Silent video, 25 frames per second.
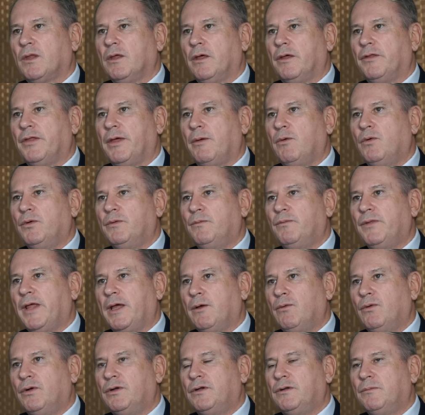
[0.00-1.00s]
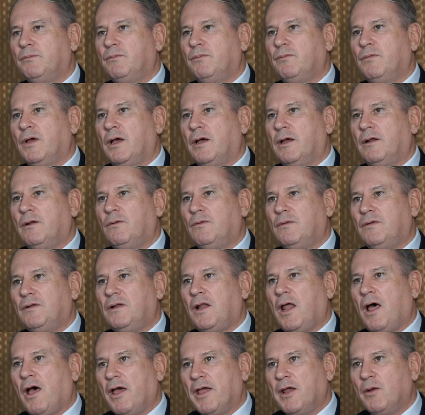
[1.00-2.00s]
They would
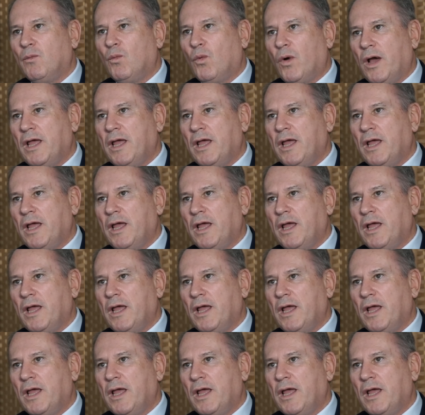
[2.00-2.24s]
lie in